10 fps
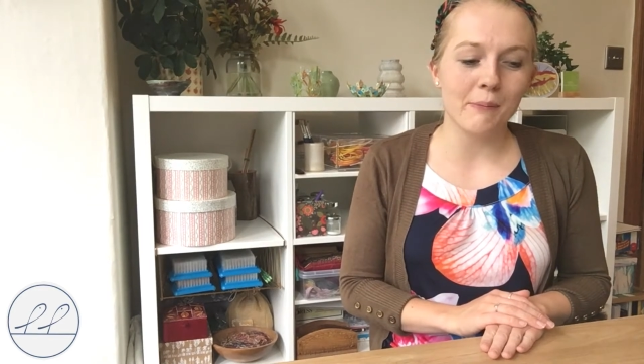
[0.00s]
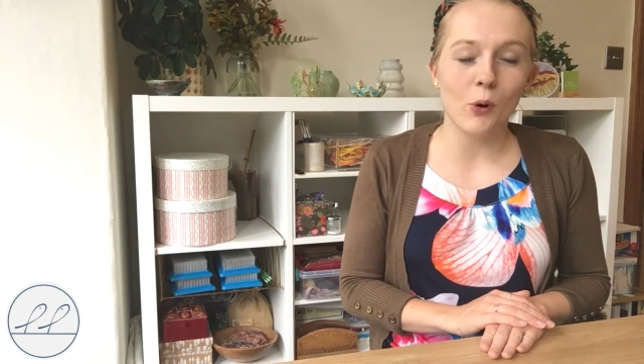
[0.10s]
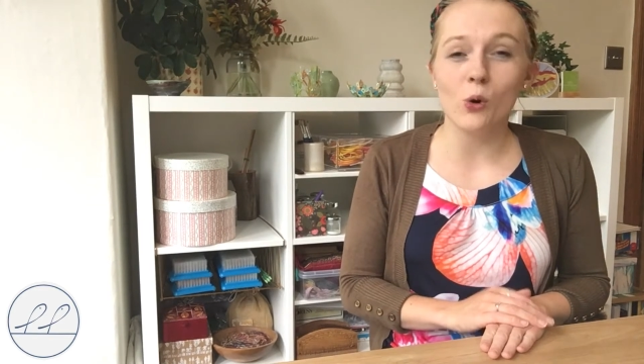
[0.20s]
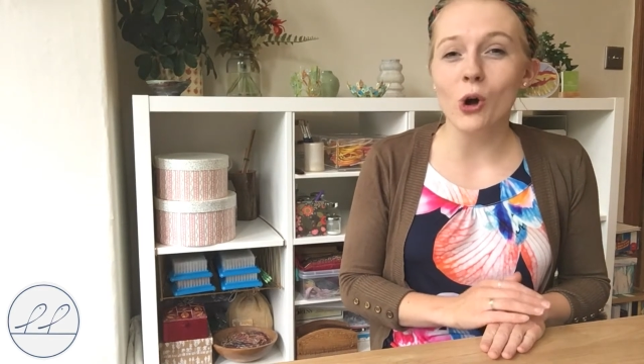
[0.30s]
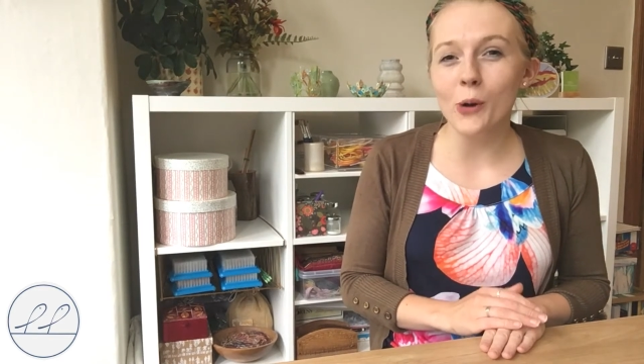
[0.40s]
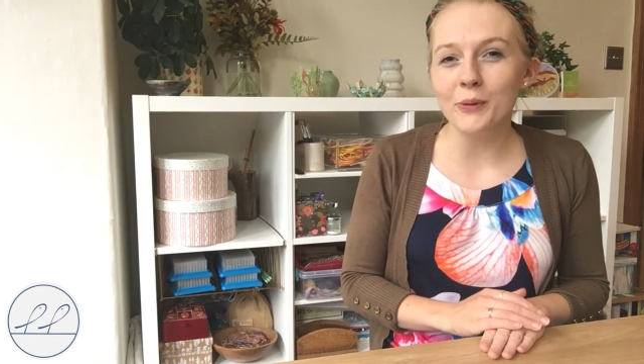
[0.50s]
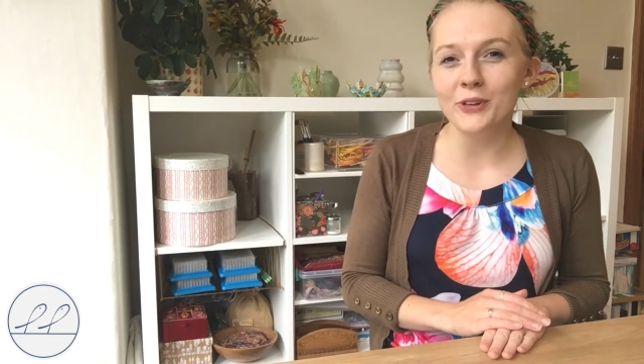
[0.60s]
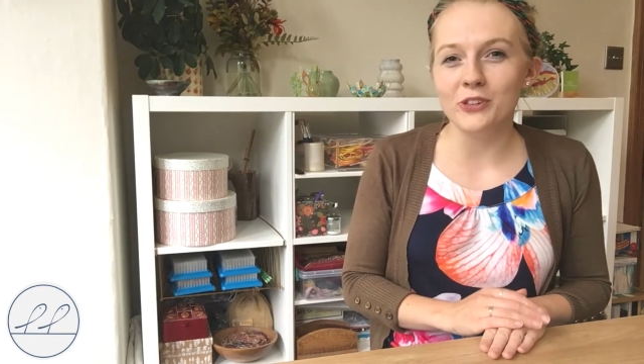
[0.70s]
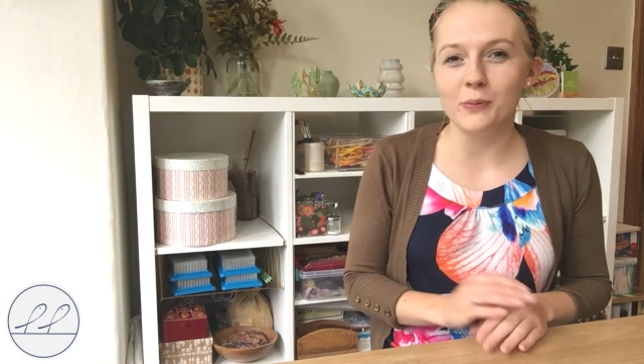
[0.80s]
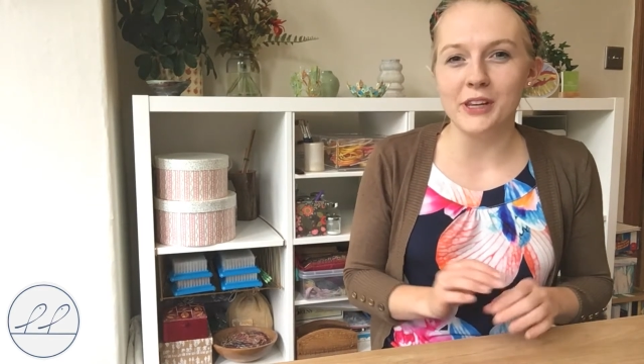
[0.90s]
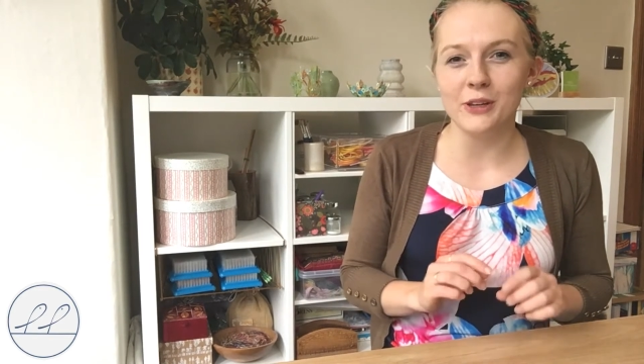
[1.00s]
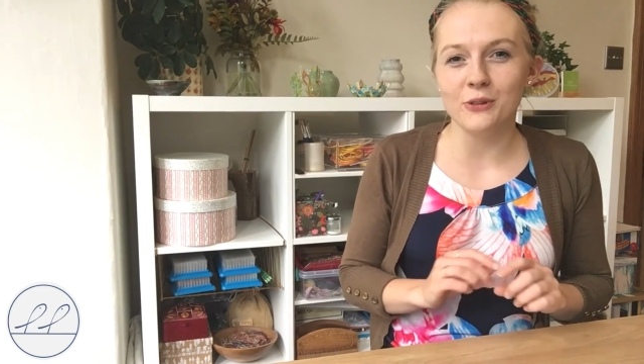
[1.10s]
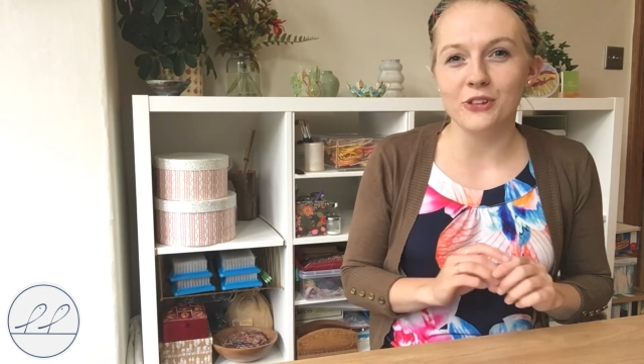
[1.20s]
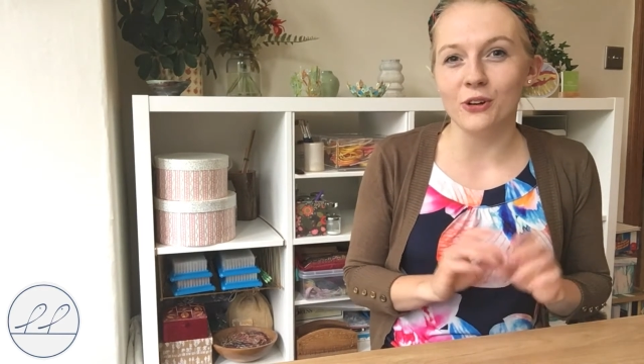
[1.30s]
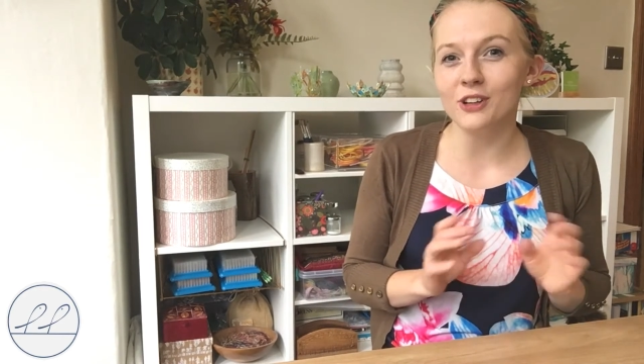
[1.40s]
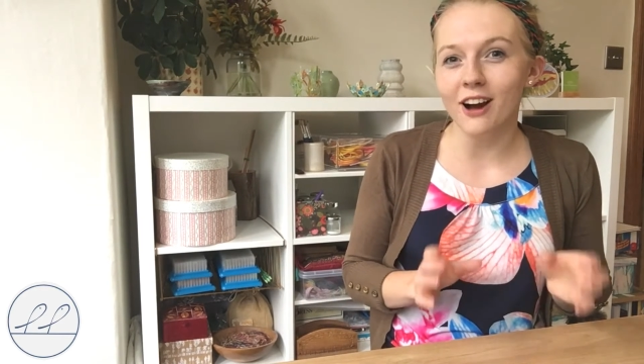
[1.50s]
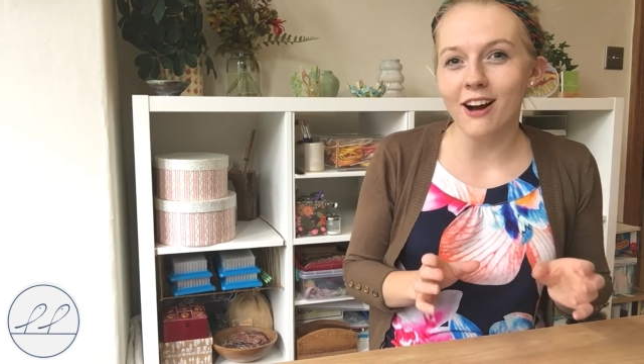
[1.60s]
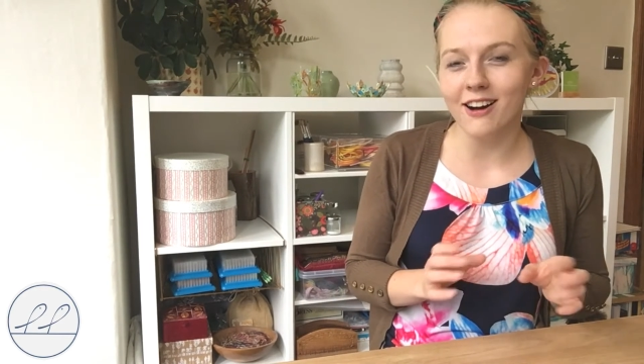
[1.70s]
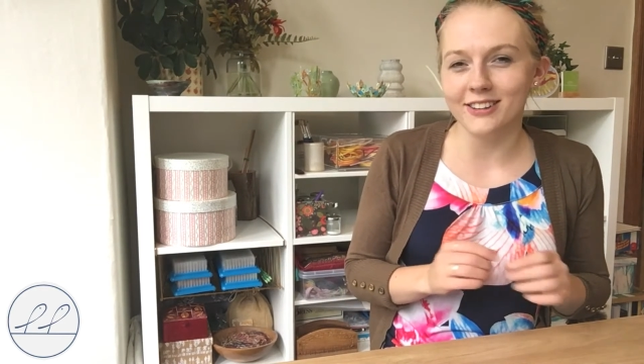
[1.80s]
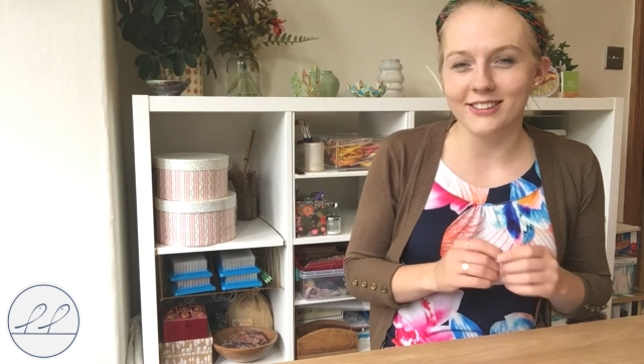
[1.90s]
more common to be used on
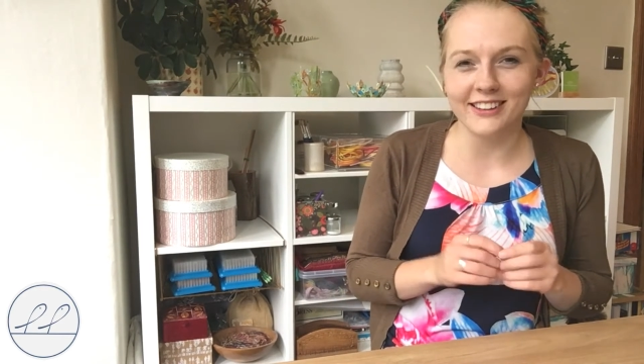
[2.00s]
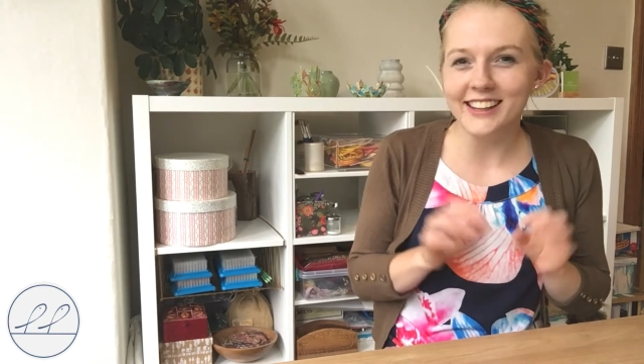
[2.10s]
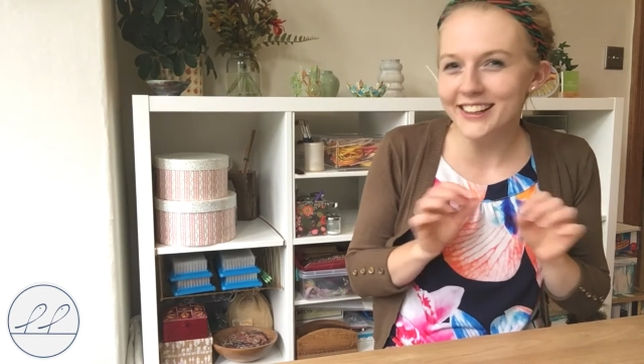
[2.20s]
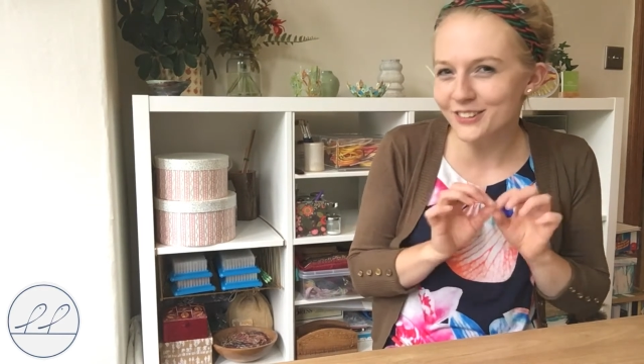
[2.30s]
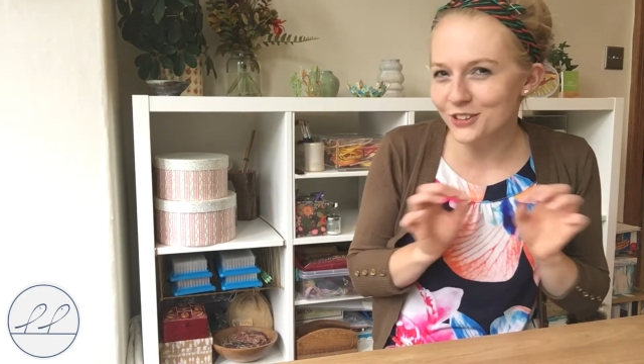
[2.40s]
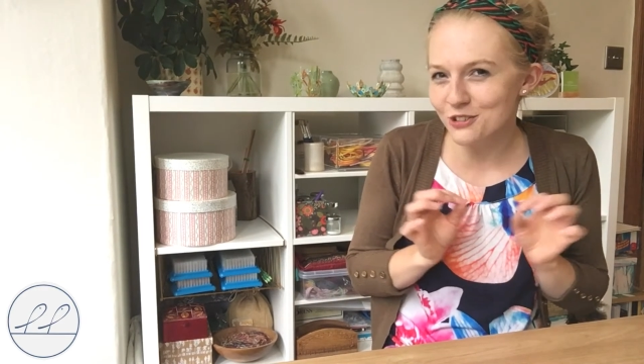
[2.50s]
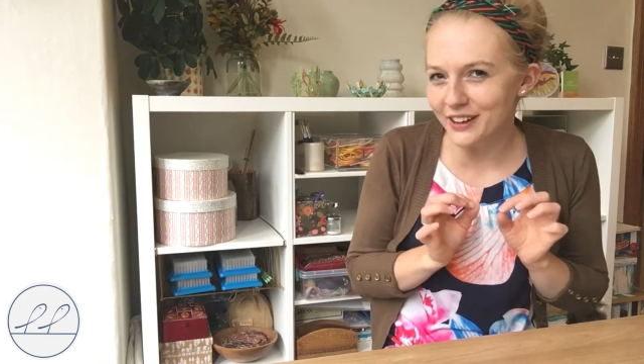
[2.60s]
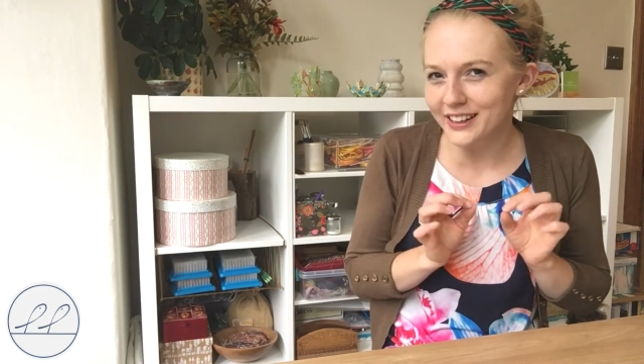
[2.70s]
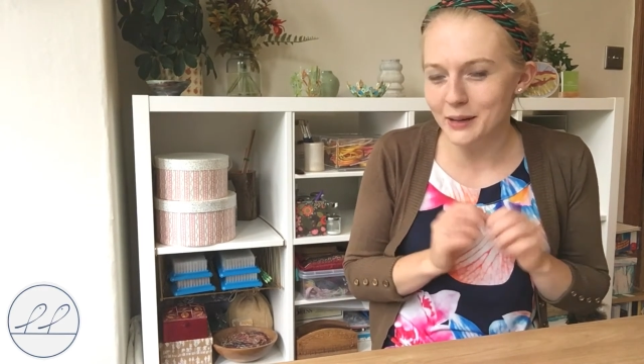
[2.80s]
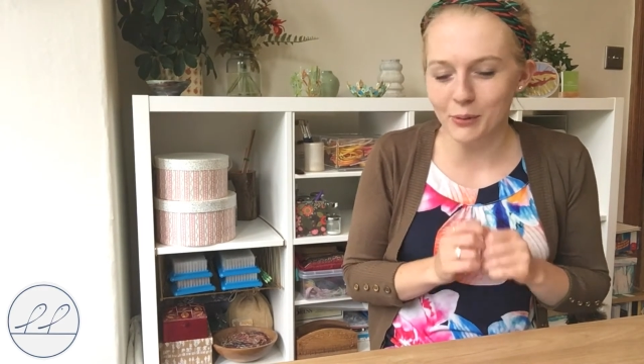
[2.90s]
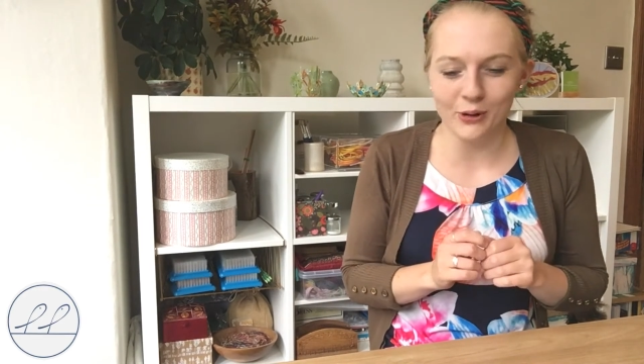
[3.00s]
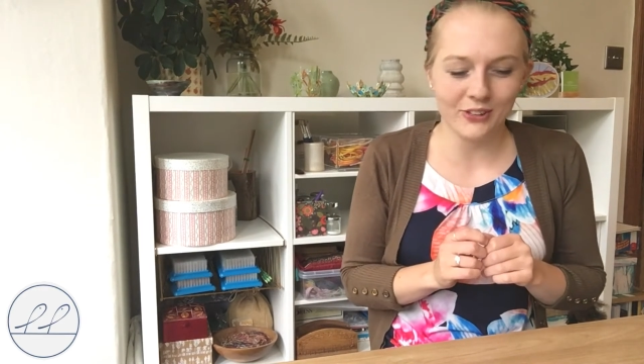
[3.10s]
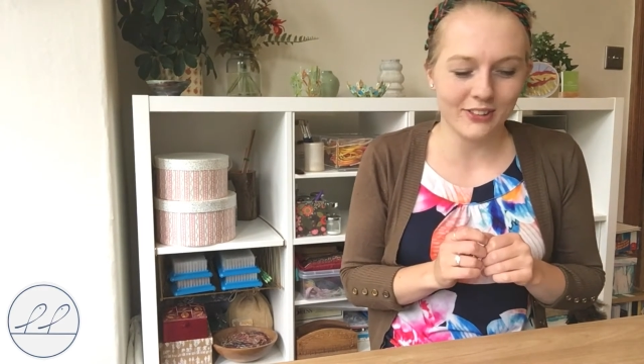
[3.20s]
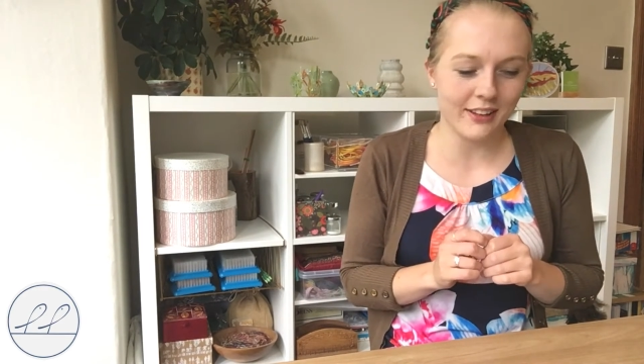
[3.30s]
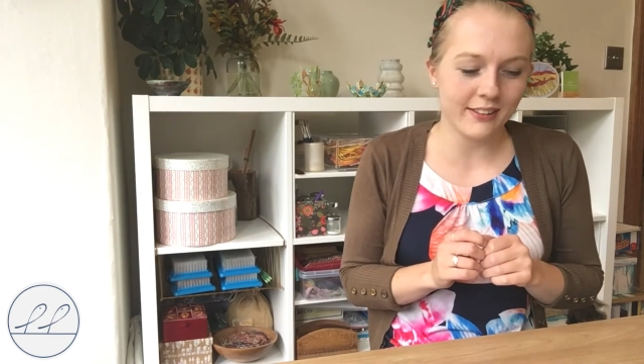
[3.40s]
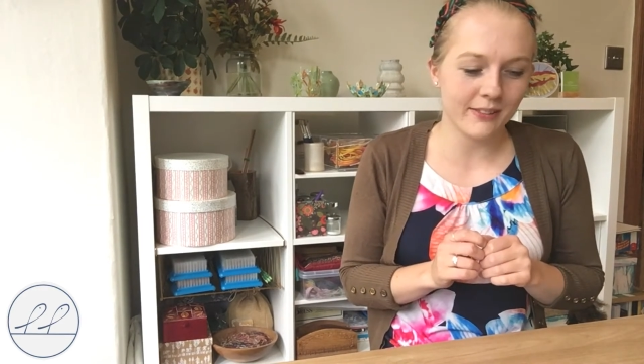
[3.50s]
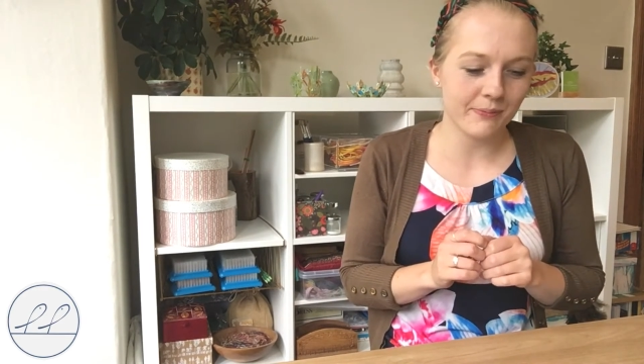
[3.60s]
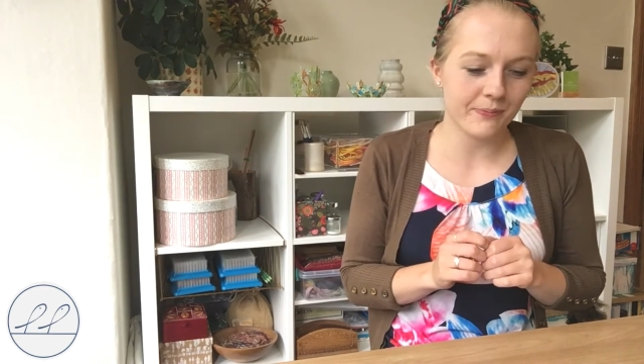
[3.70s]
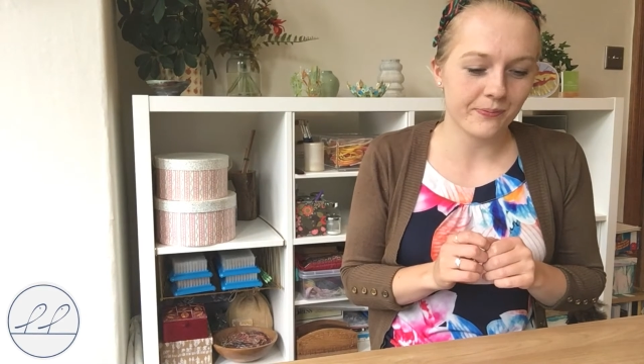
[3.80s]
cards and little trinket boxes.